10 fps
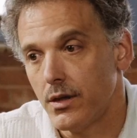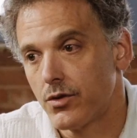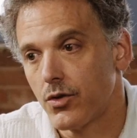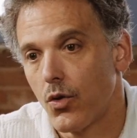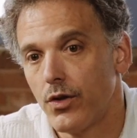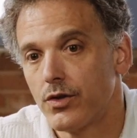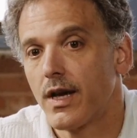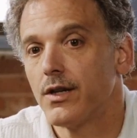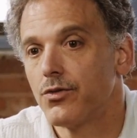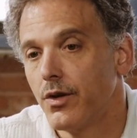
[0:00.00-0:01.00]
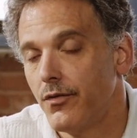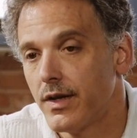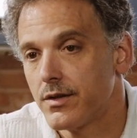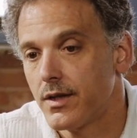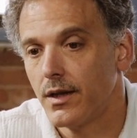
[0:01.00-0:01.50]
So the schedule
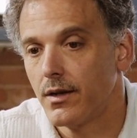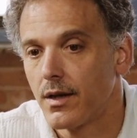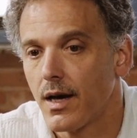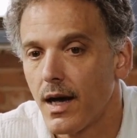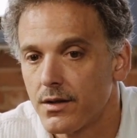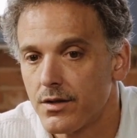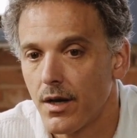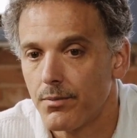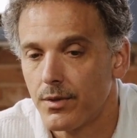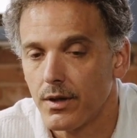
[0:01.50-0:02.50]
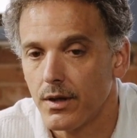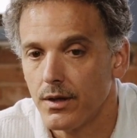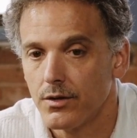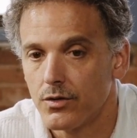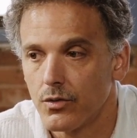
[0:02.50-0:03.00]
investing concept
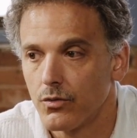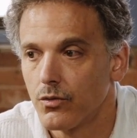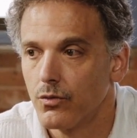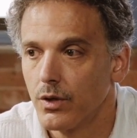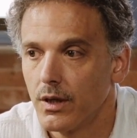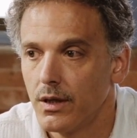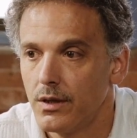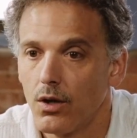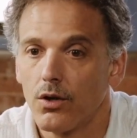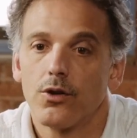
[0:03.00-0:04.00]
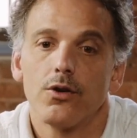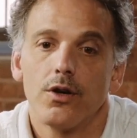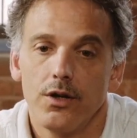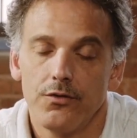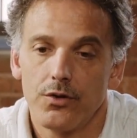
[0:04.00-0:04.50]
is really the
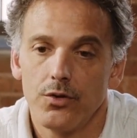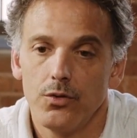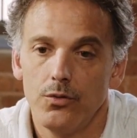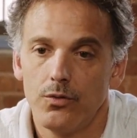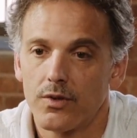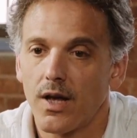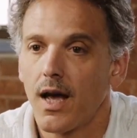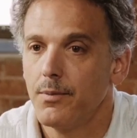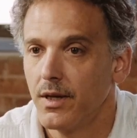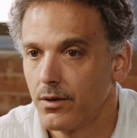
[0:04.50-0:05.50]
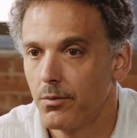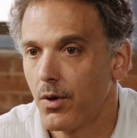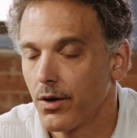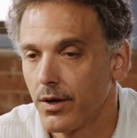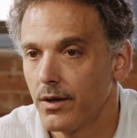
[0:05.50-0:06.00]
alternative to timing the
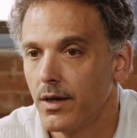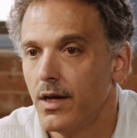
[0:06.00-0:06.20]
market.